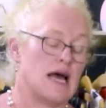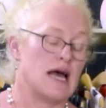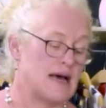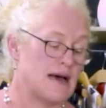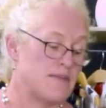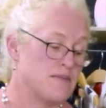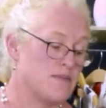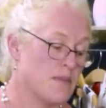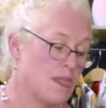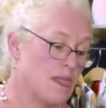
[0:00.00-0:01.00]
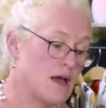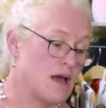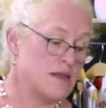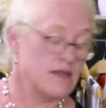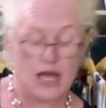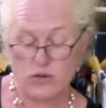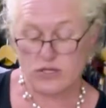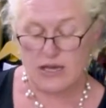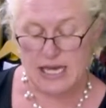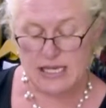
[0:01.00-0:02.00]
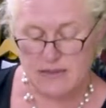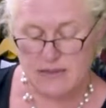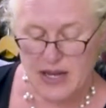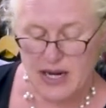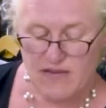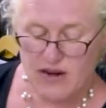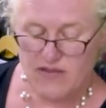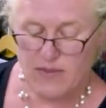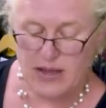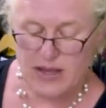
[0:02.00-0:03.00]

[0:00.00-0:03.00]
That also has the benefit of, by